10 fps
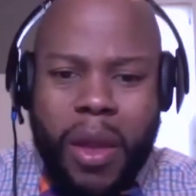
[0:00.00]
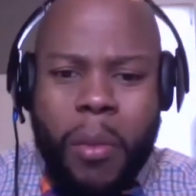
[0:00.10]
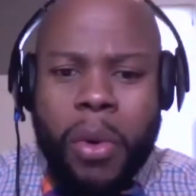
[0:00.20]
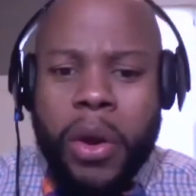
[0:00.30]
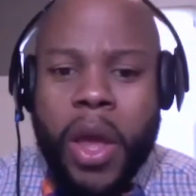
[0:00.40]

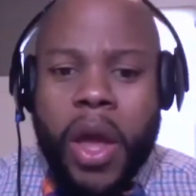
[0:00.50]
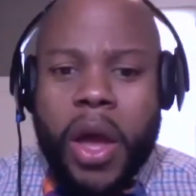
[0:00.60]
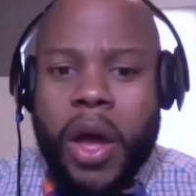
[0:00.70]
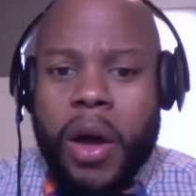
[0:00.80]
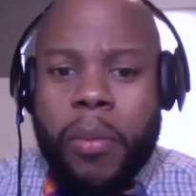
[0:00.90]
But
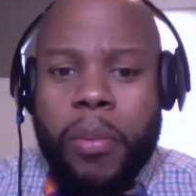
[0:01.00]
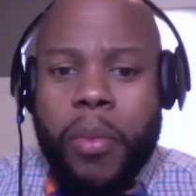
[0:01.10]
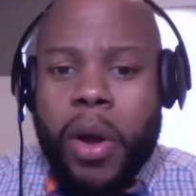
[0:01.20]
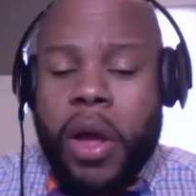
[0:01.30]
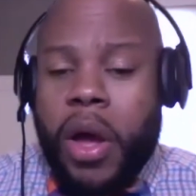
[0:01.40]

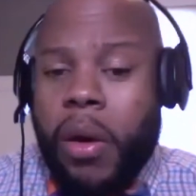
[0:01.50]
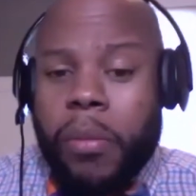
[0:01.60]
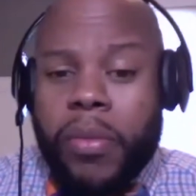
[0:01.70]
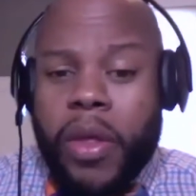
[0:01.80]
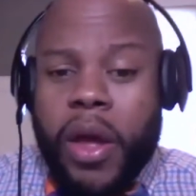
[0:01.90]
come,
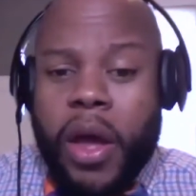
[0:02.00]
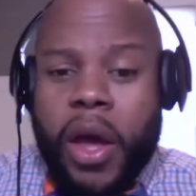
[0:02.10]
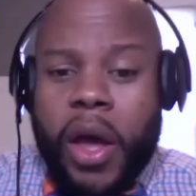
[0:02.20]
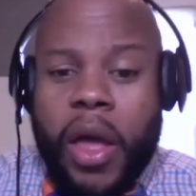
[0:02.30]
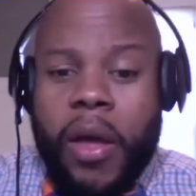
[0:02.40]

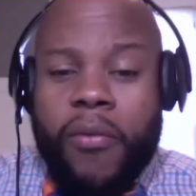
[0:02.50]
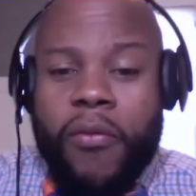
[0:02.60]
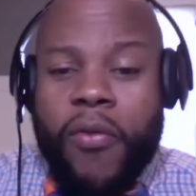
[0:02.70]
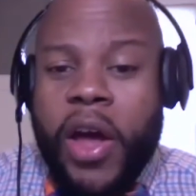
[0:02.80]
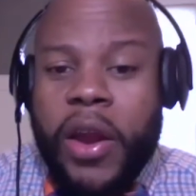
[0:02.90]

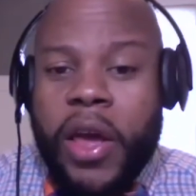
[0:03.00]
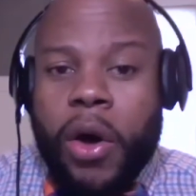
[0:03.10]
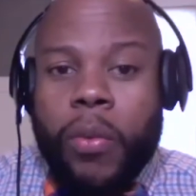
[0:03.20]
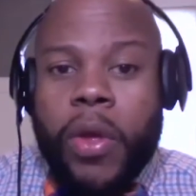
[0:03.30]
find out